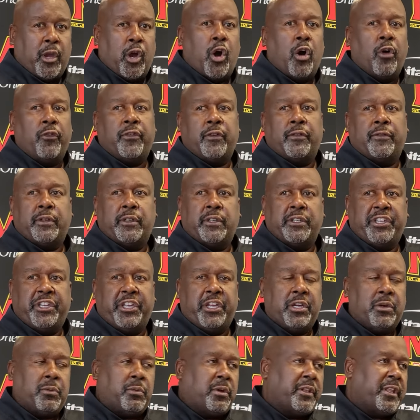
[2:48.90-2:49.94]
off of a
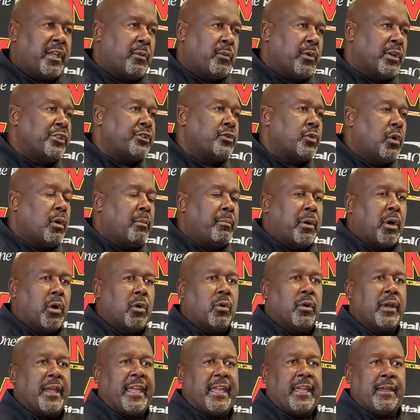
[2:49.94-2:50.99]
year where they went to a
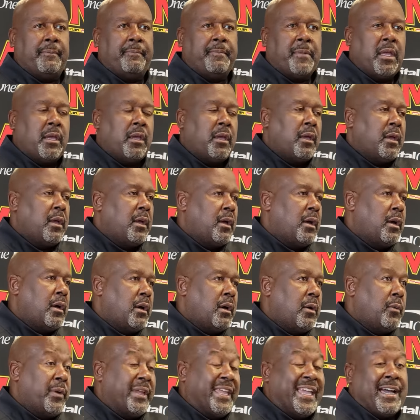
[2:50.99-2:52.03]
bowl game.
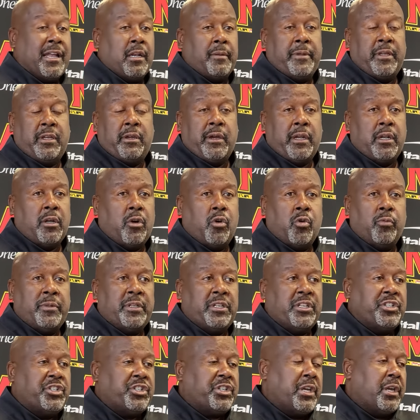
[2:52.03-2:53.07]
We got them here at home
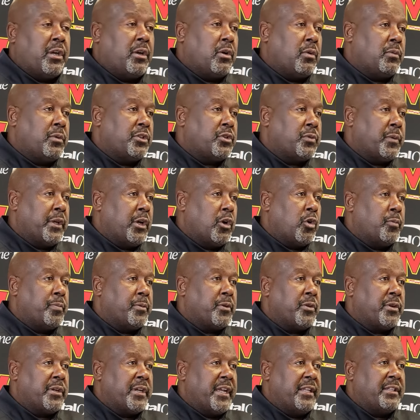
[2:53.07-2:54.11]
in the Shell, which we
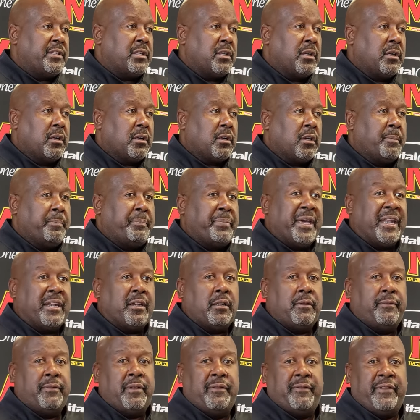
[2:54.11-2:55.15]
hope creates a
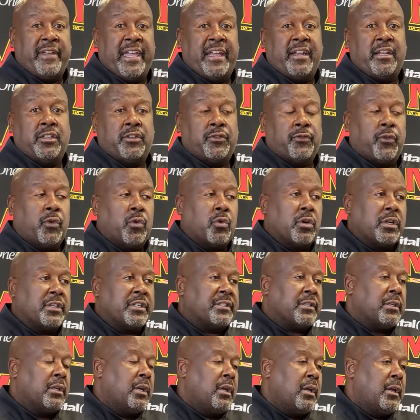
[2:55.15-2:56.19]
competitive advantage for
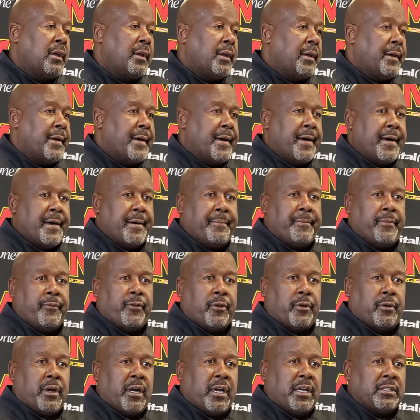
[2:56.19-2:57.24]
us.
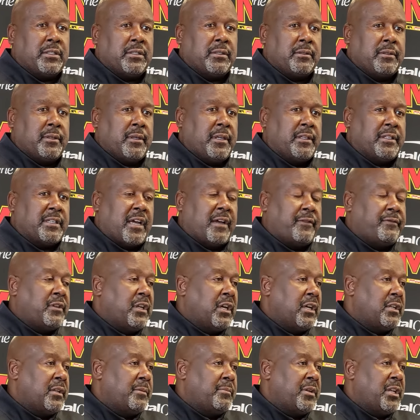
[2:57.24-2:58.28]
For us, as I've
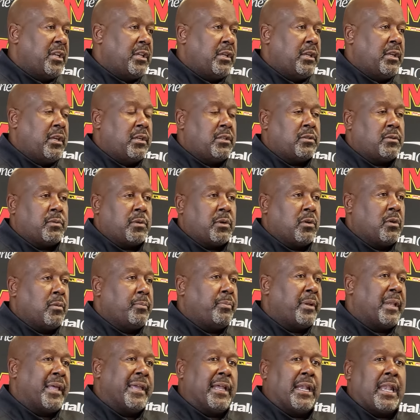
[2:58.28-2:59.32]
done in many years, we're going
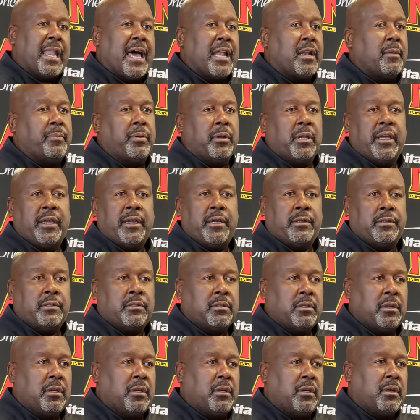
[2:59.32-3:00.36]
to play a lot of
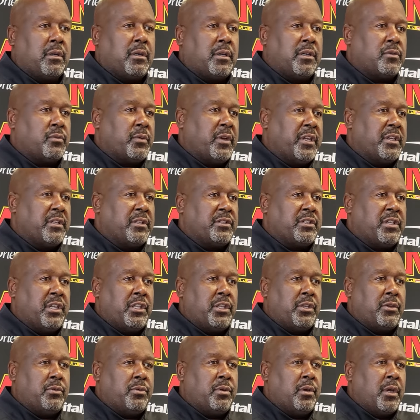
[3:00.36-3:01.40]
players as we
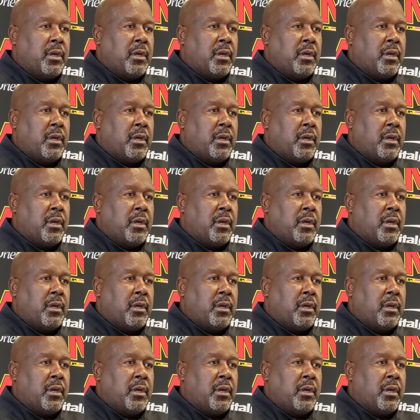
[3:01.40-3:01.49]
continue.